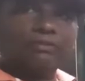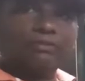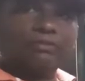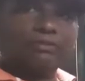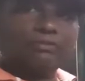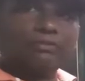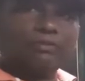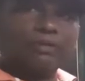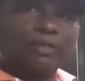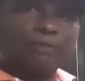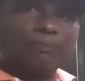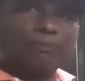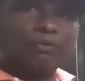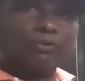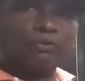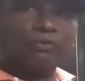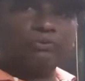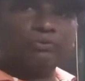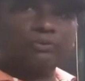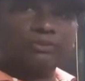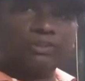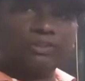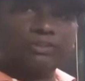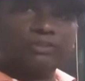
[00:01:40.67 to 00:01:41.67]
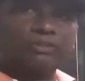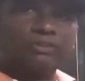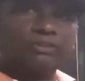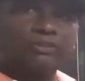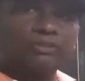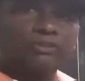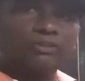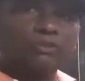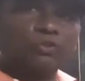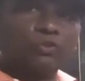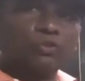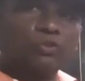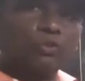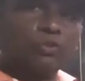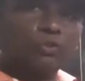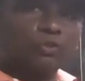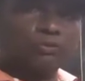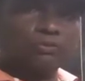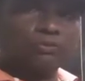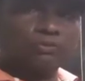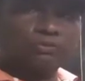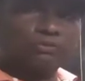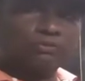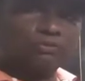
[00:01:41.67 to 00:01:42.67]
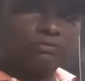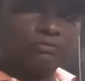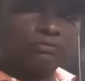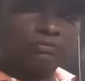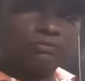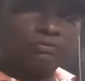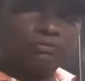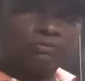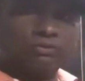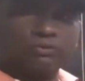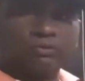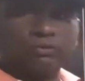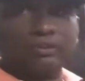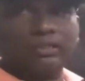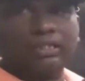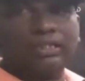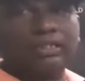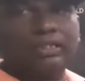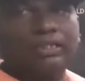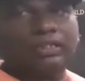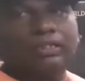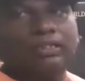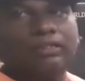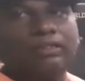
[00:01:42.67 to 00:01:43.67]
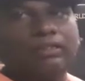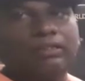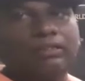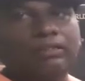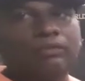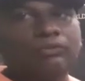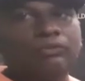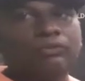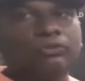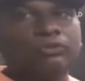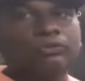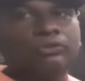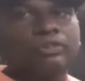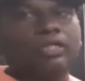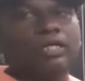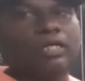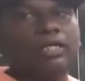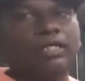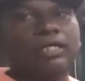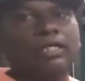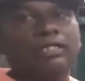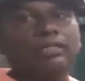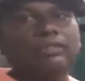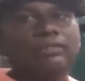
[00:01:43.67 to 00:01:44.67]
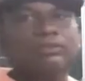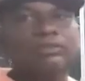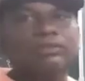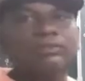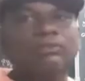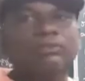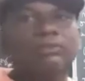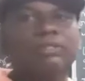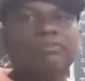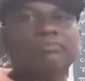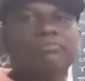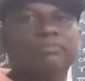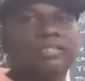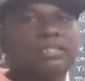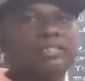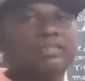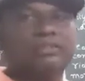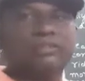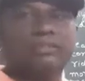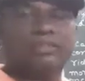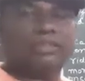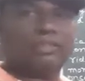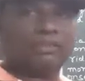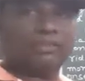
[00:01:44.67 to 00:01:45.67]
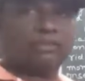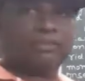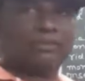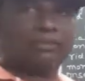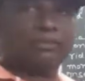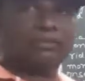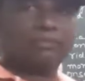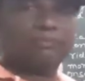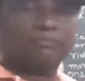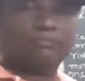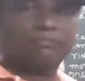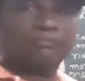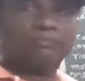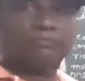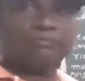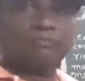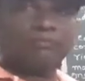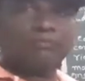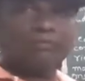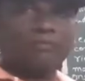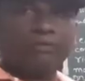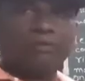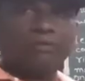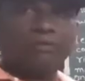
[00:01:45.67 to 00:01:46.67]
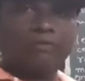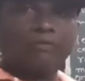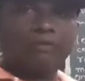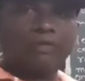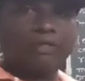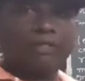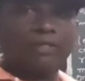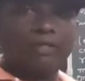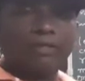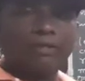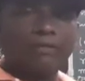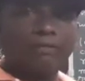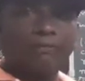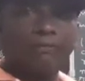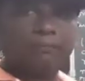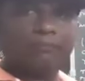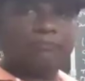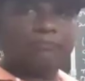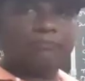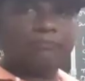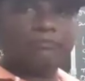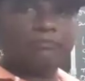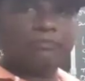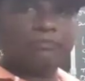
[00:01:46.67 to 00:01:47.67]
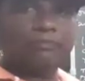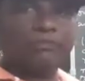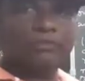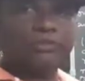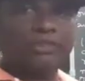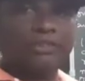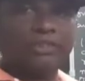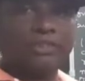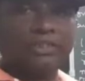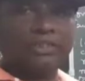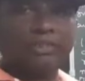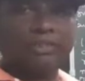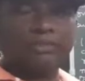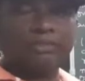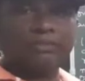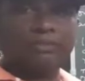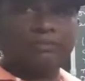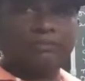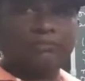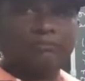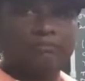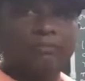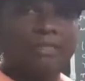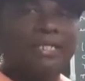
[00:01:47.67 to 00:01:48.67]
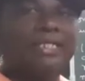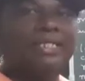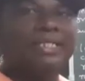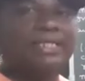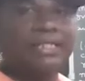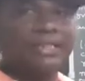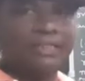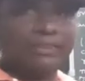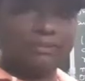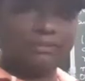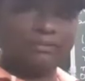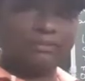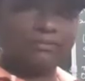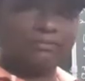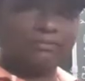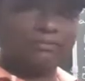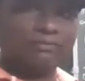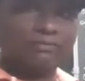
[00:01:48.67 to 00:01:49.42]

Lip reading: produces cones, so that those called as coniferous trees. Okay, na? Which trees? Pine trees.